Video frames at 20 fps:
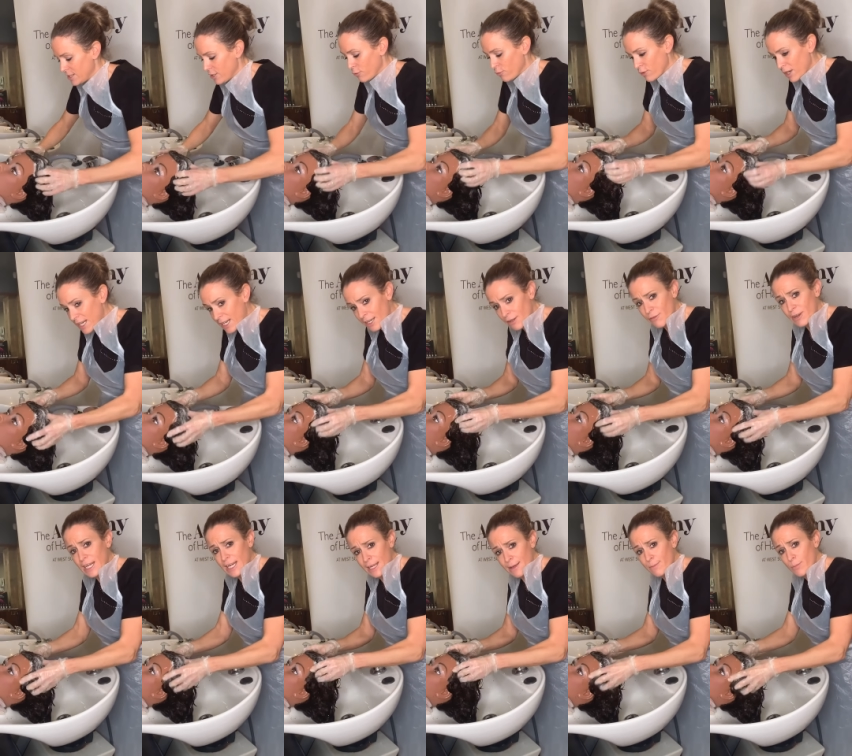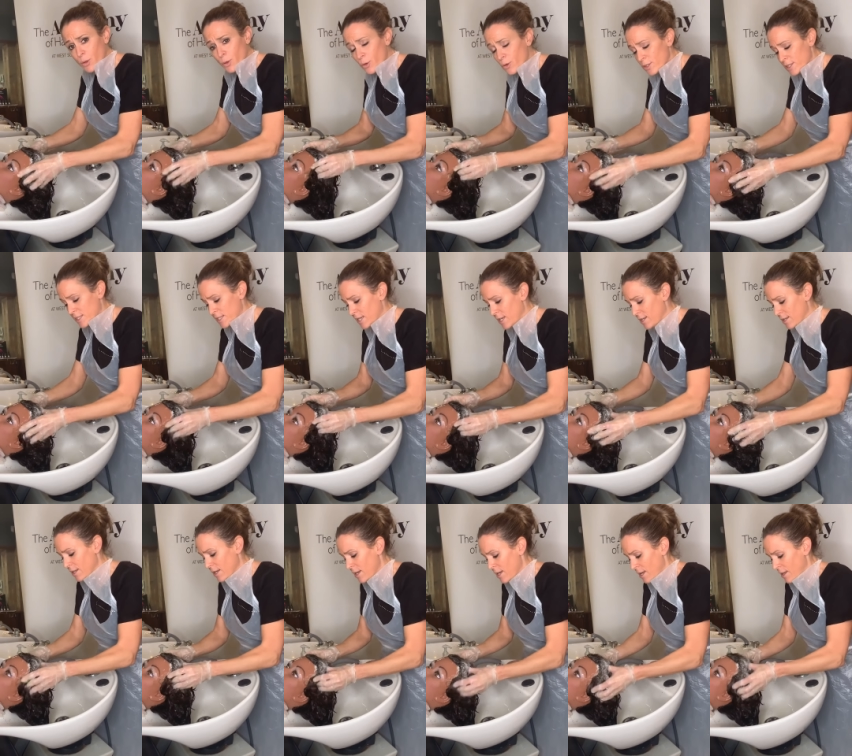So really, really
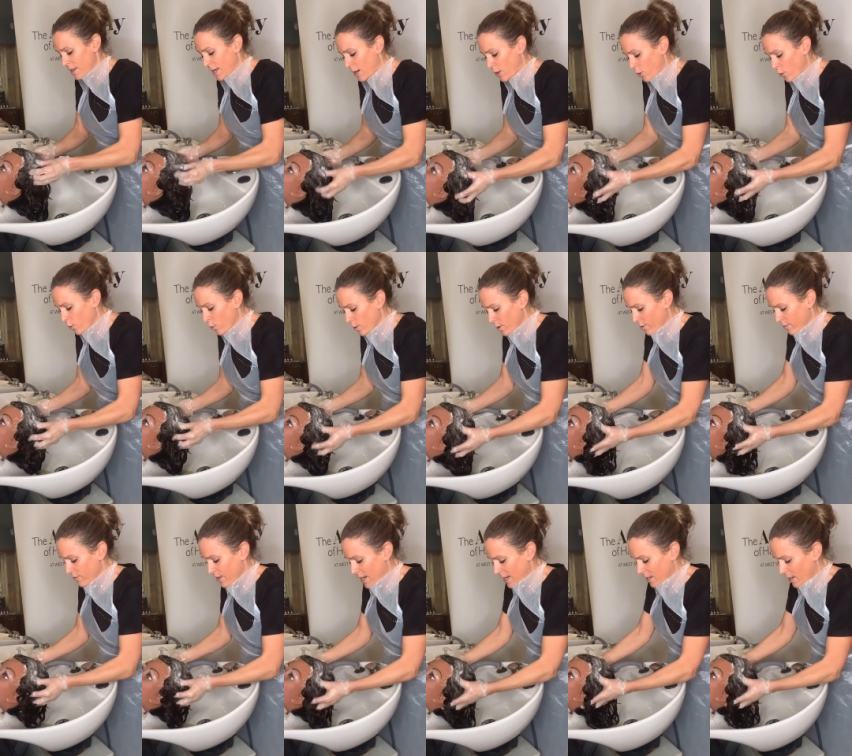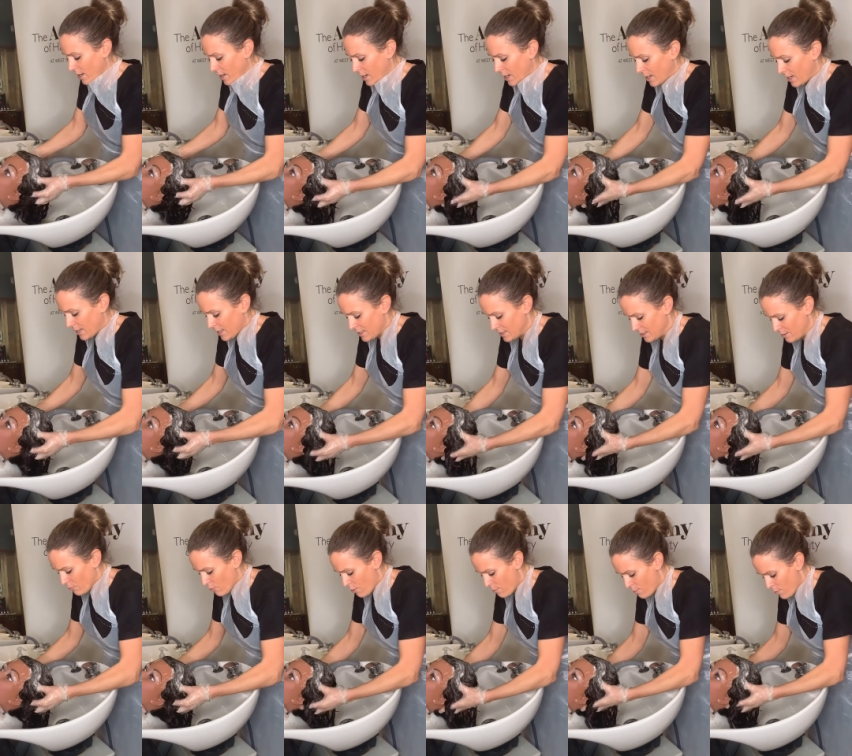important that all of that colour is
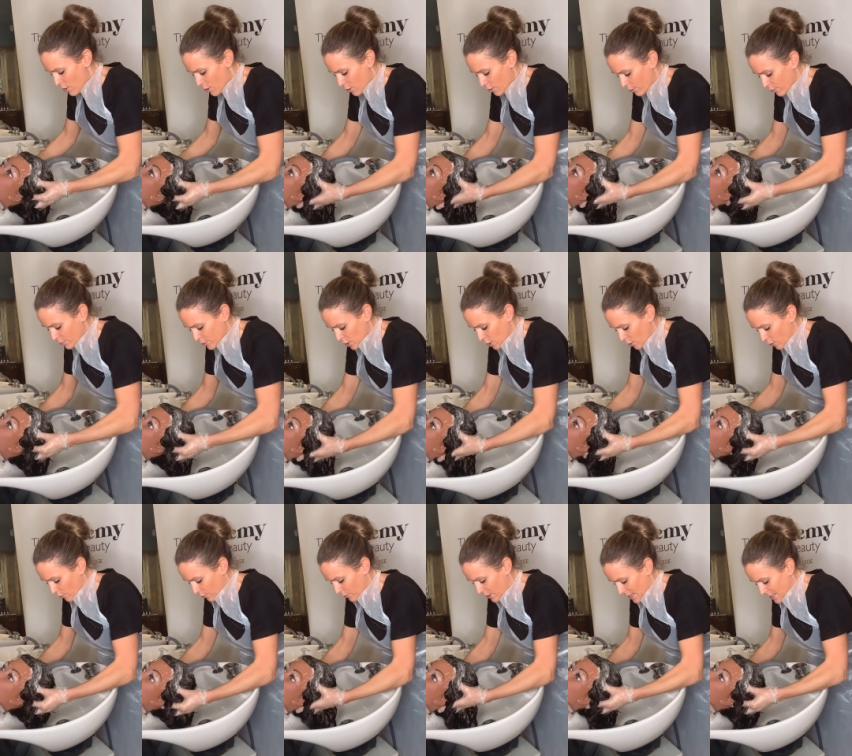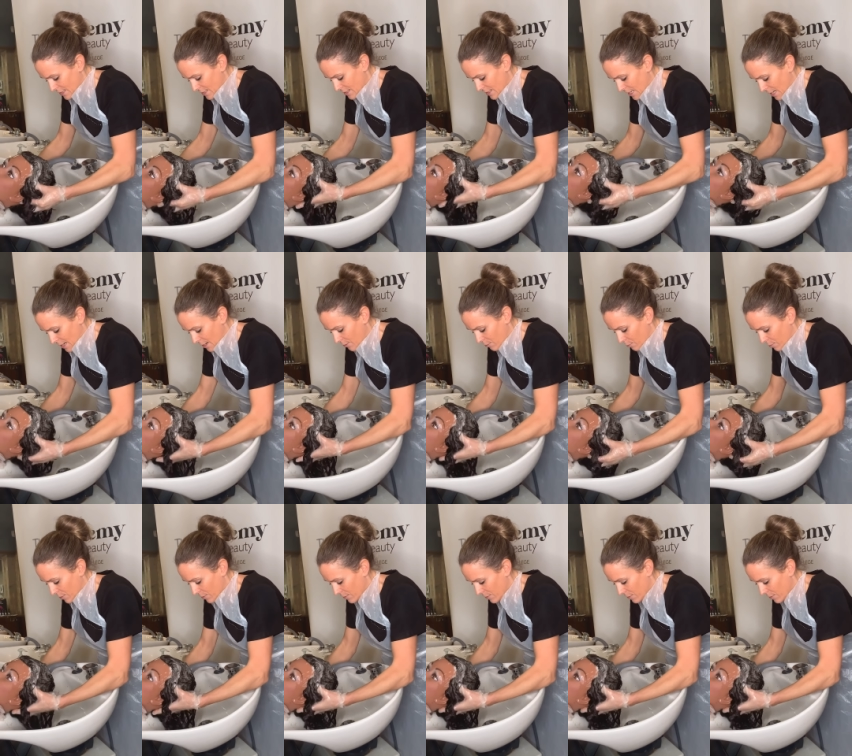removed off that scalp.